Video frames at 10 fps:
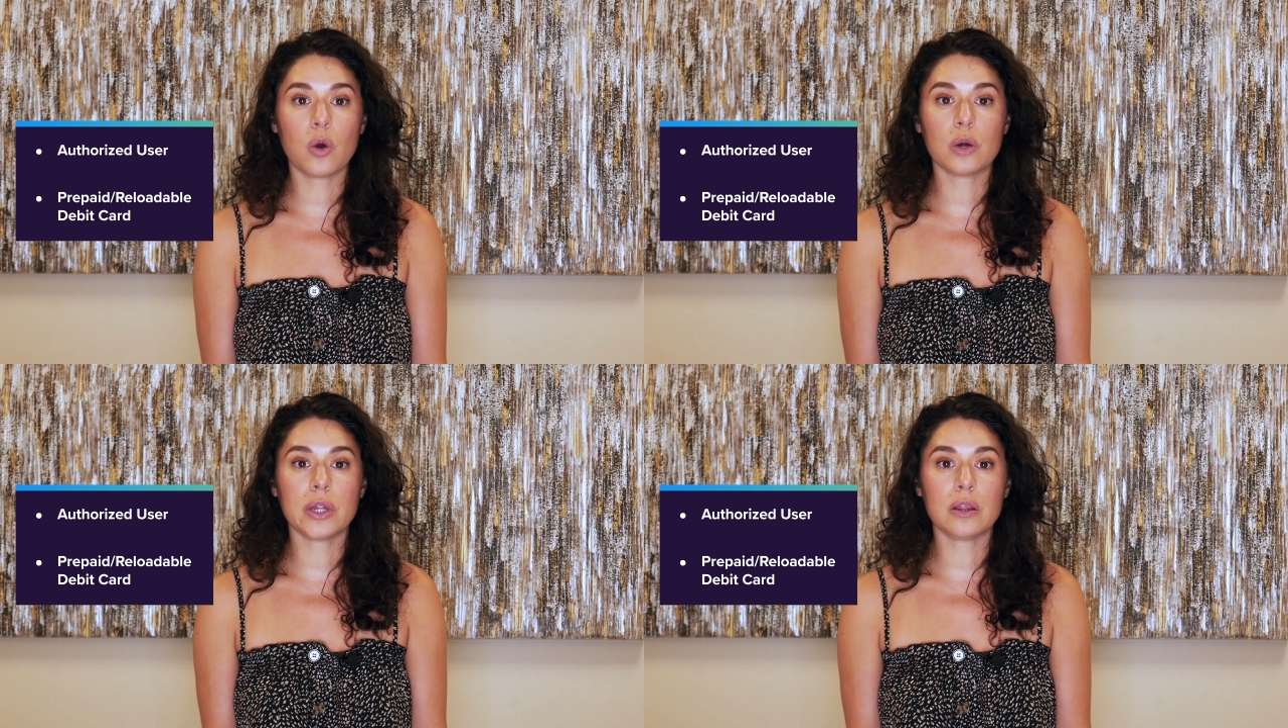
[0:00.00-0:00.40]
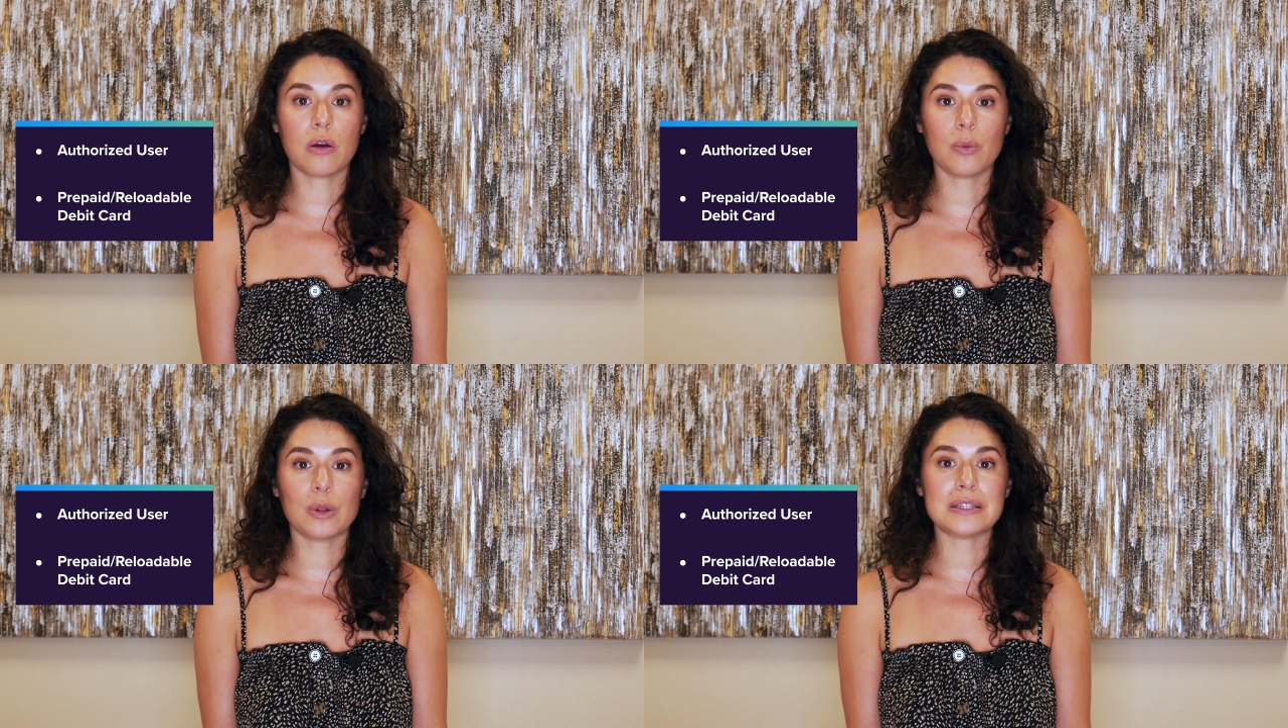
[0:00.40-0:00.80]
or
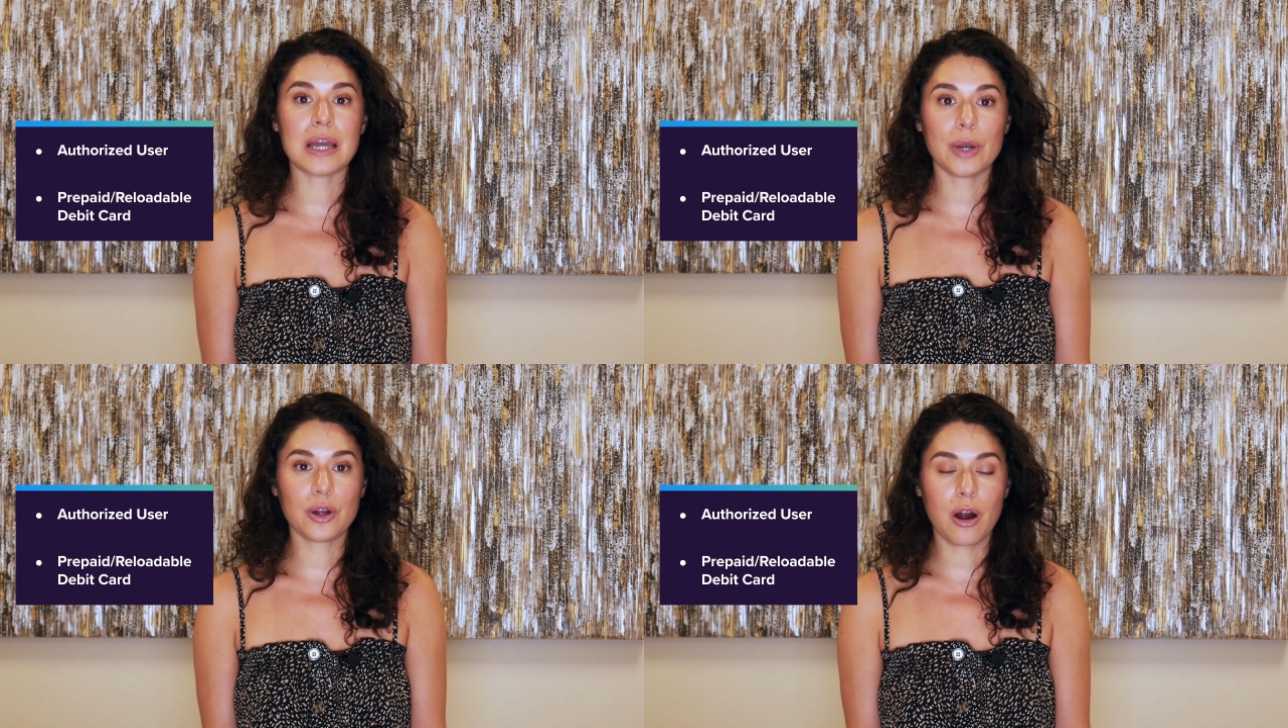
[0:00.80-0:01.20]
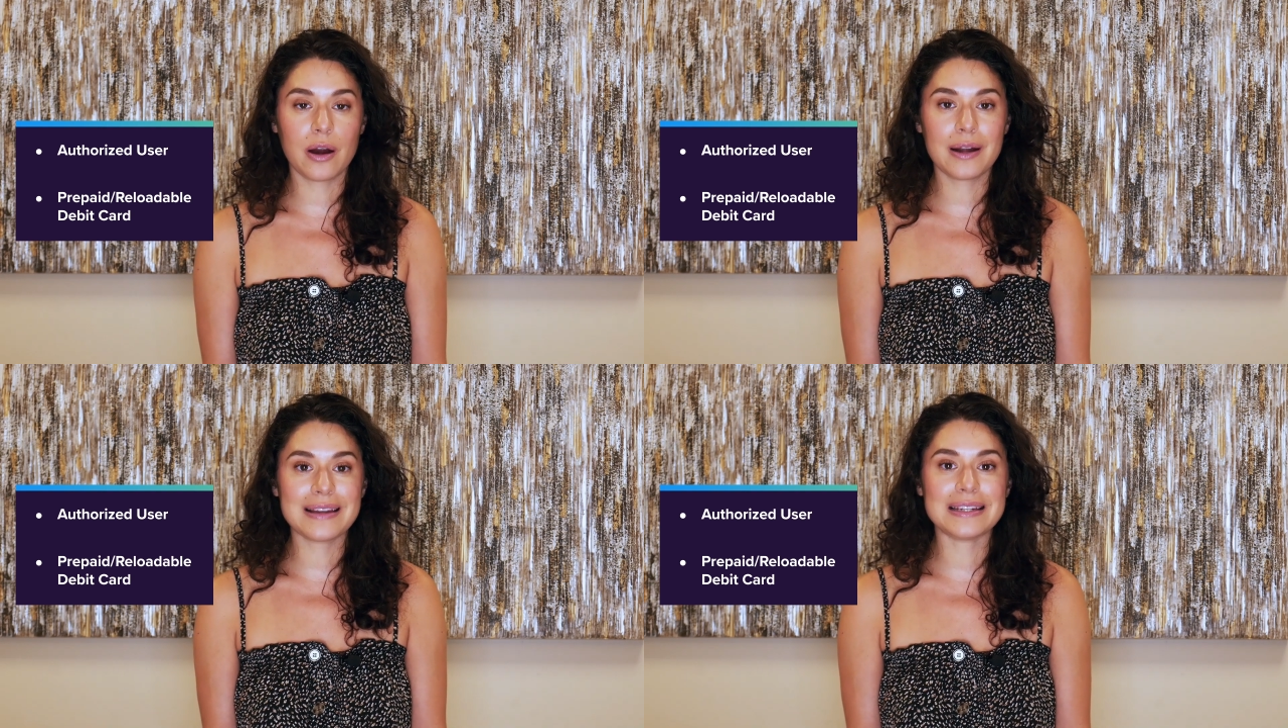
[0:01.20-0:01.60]
reloadable debit
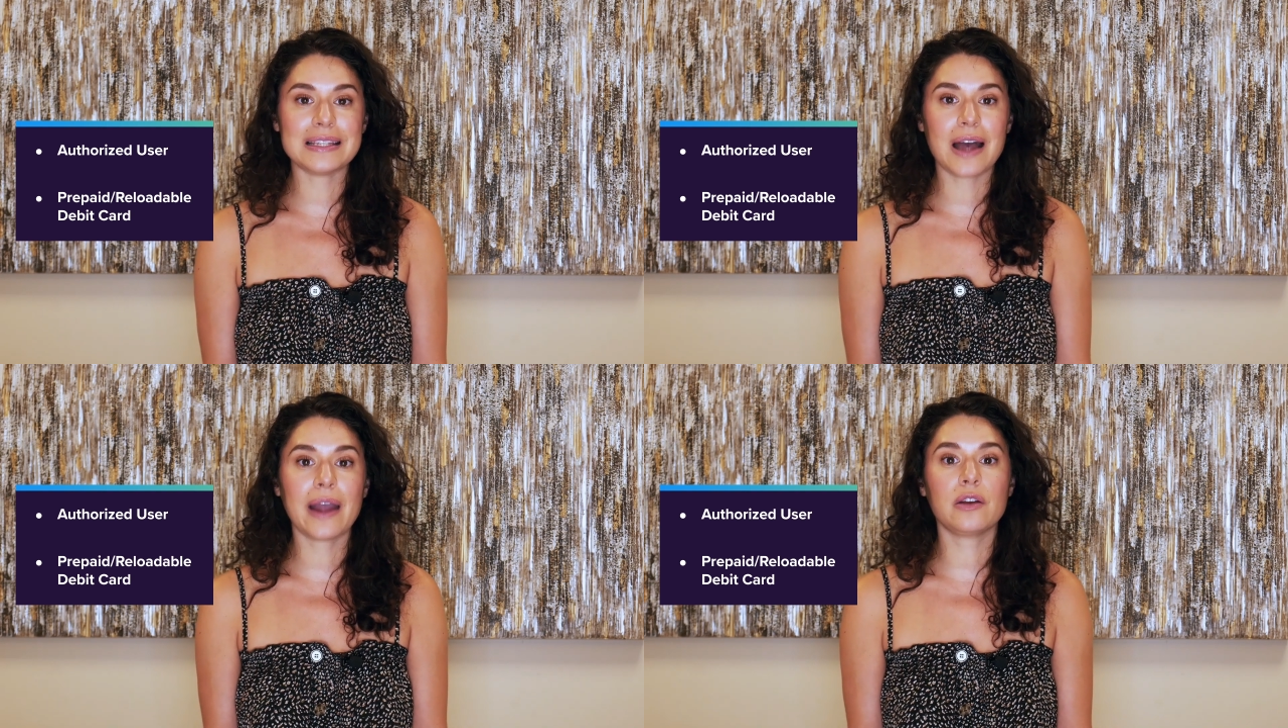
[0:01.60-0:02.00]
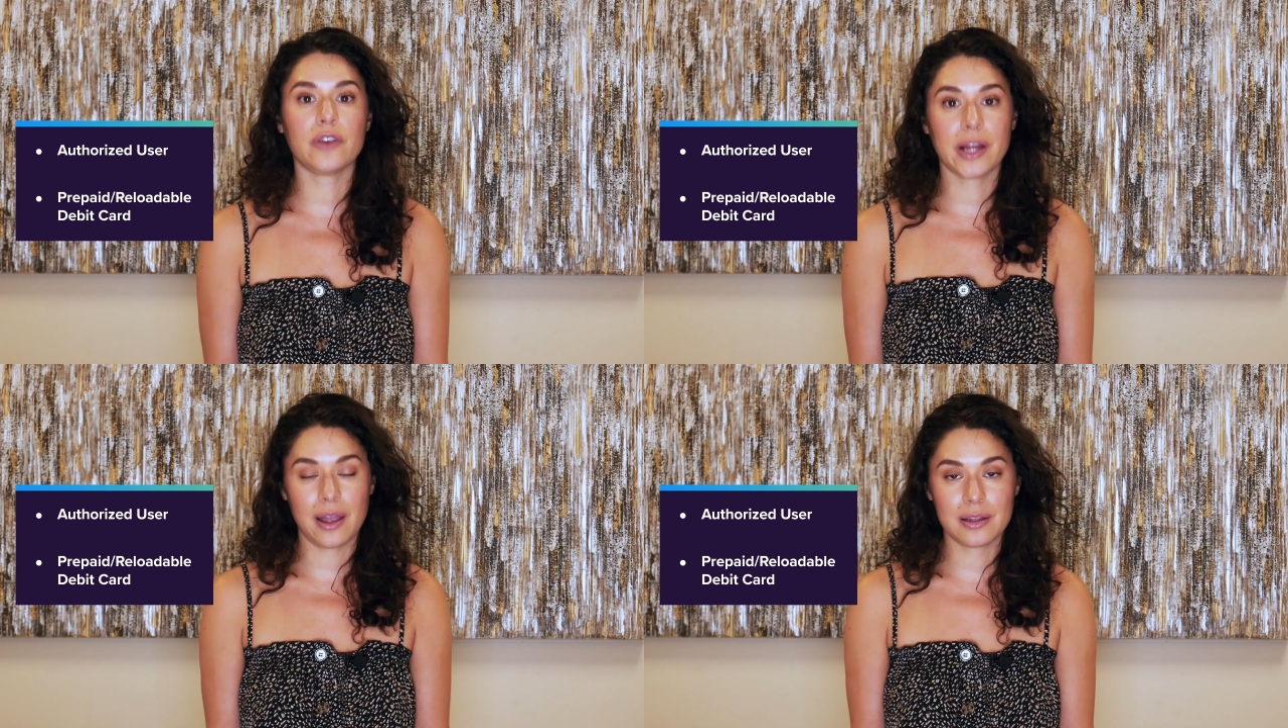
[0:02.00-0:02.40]
card designed
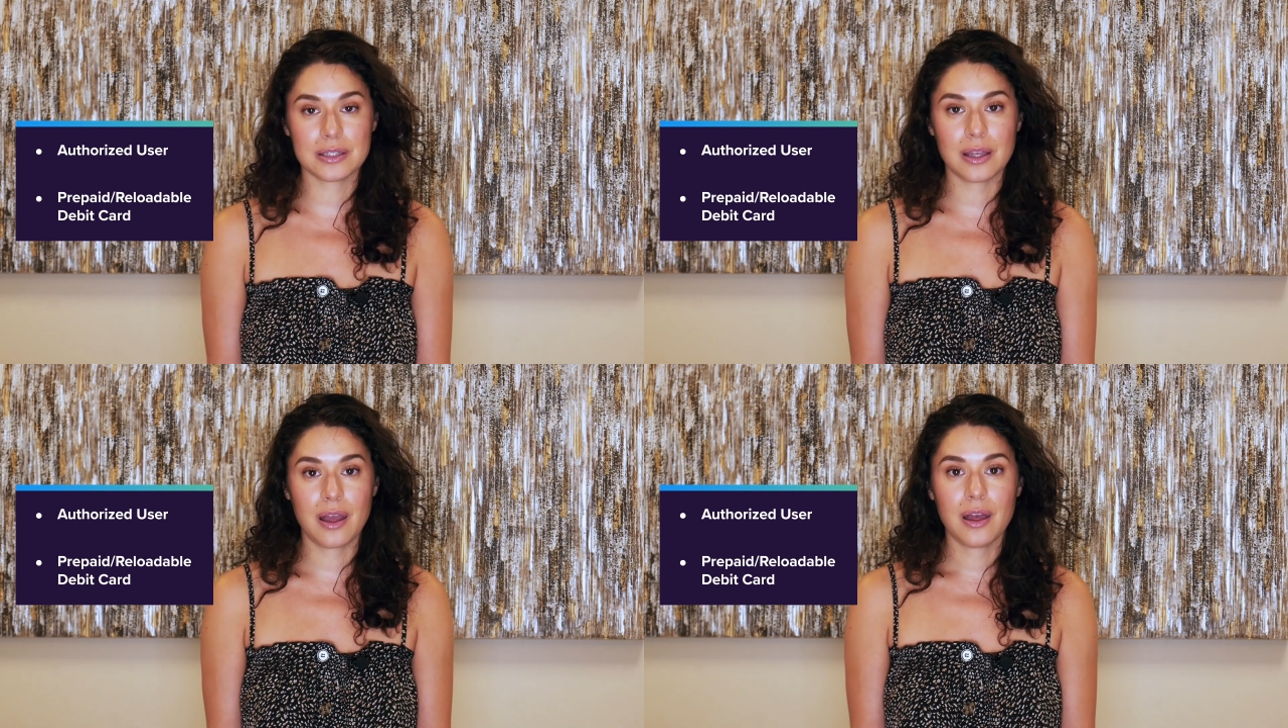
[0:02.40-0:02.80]
for kids.